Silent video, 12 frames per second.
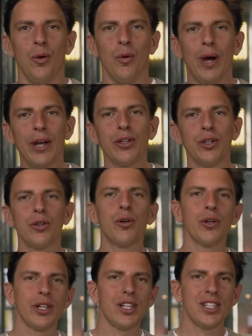While your
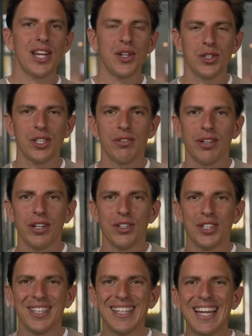organization's
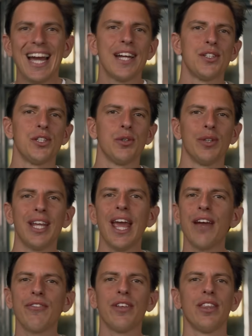strategy guides you in
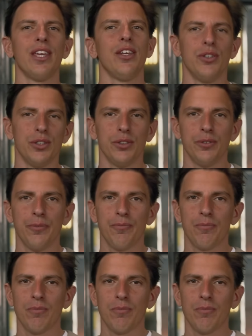everything you do,